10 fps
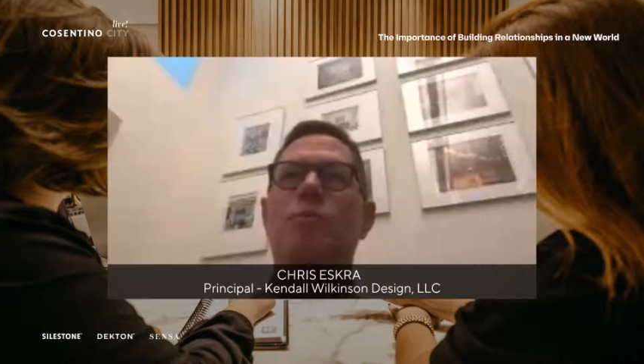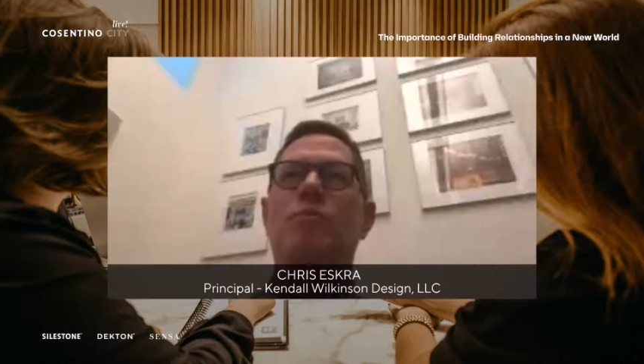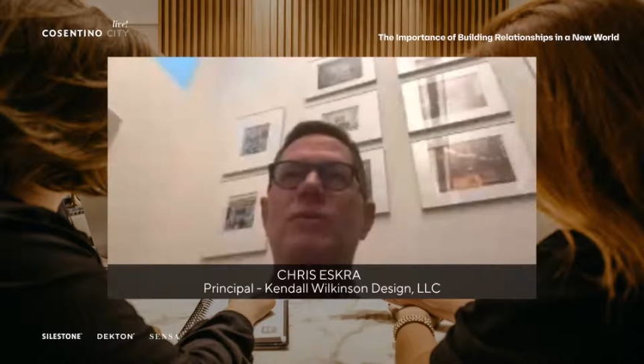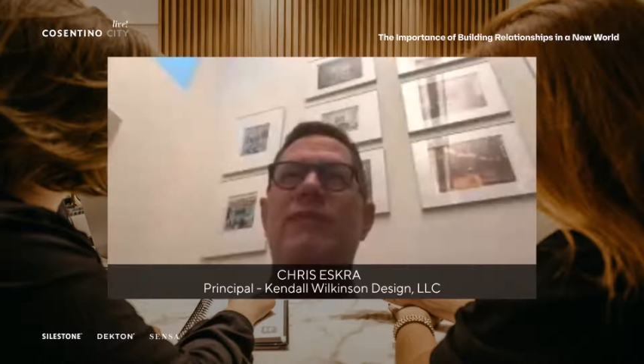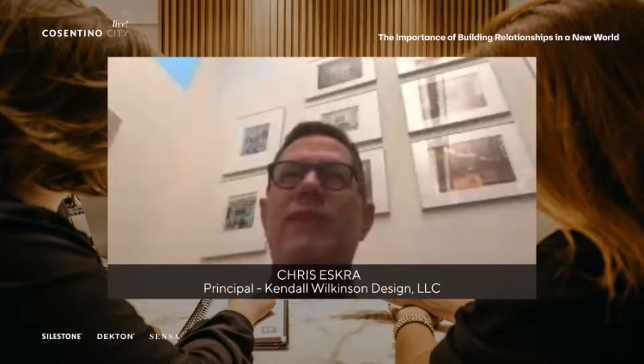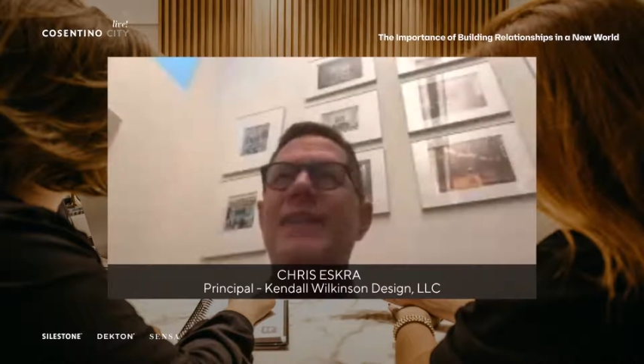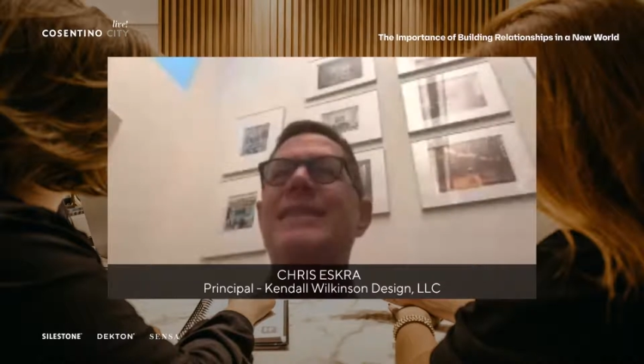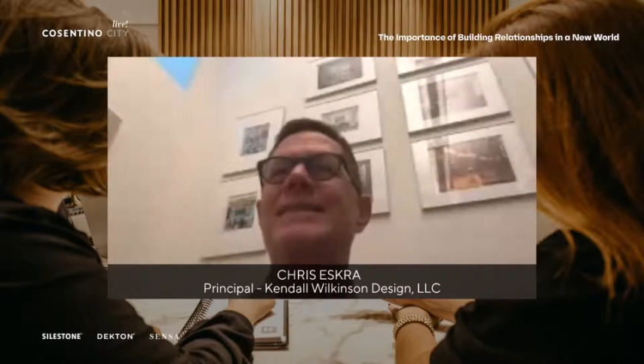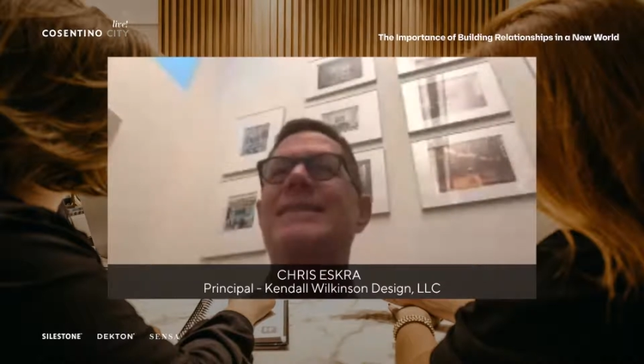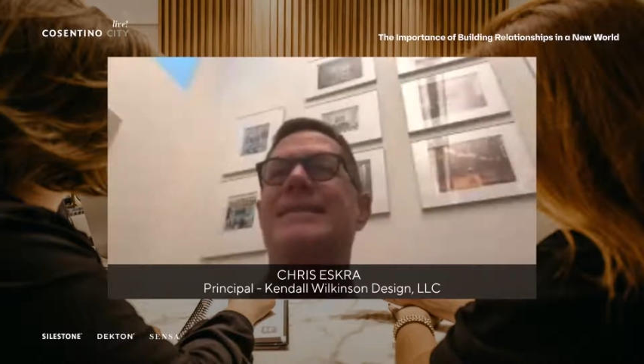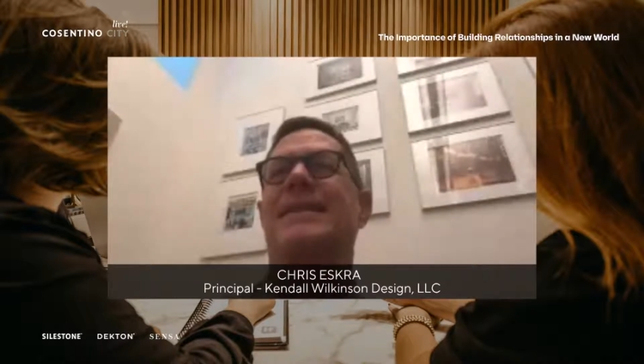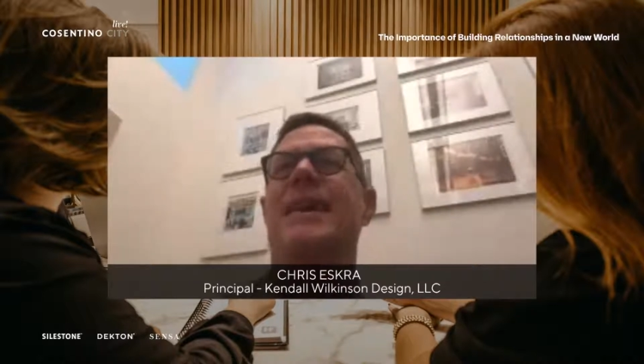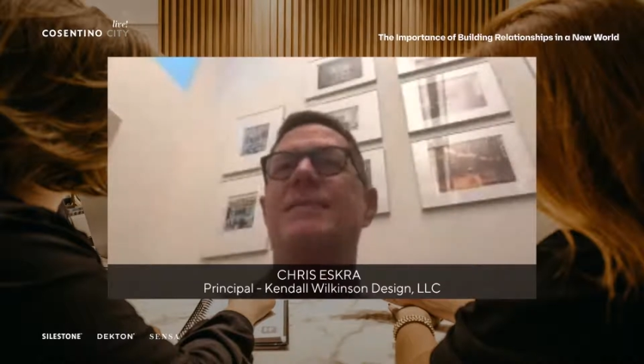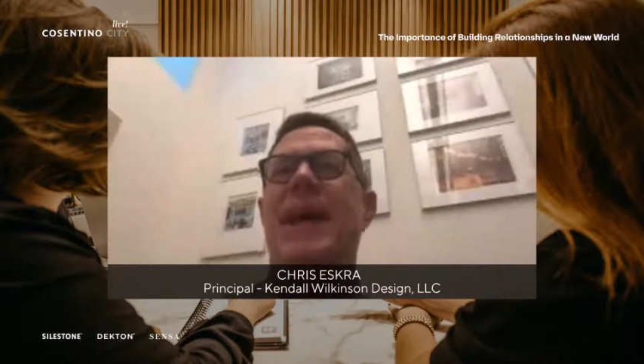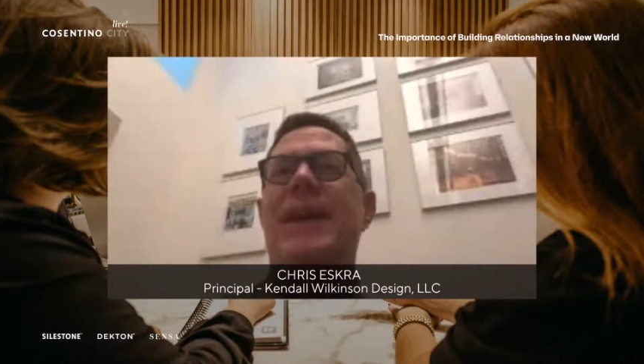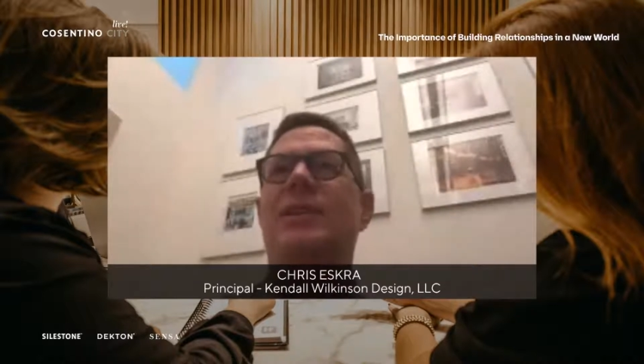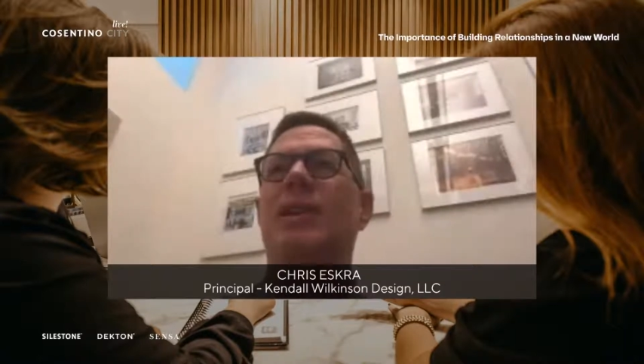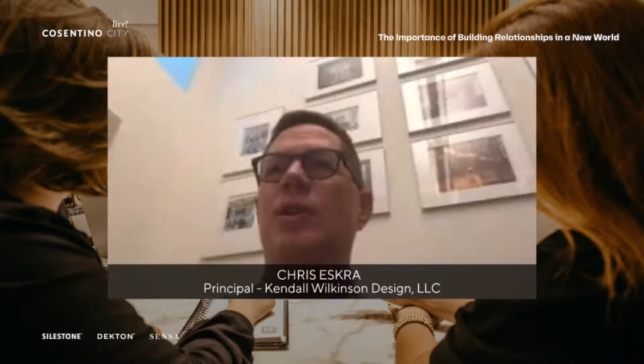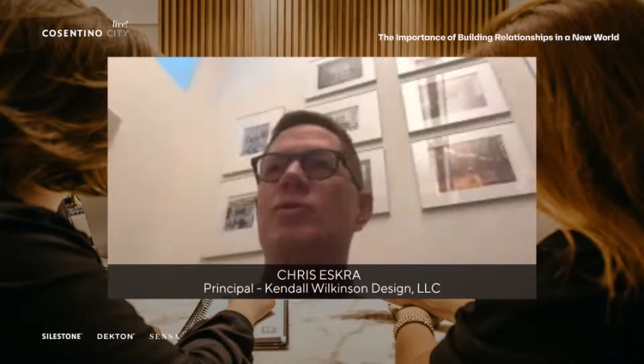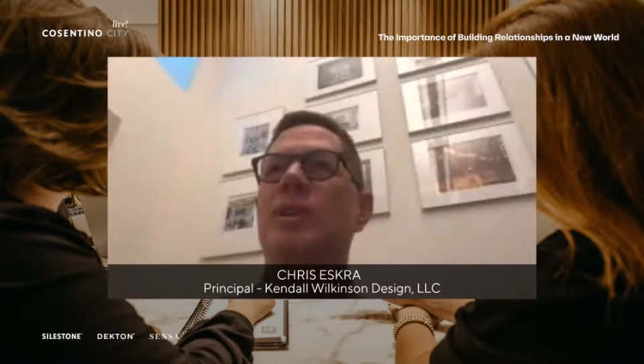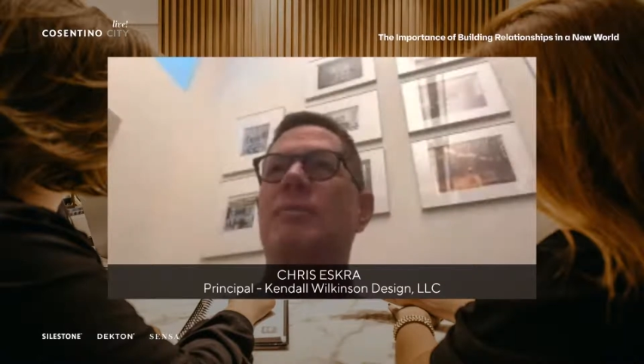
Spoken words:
to find the time to actually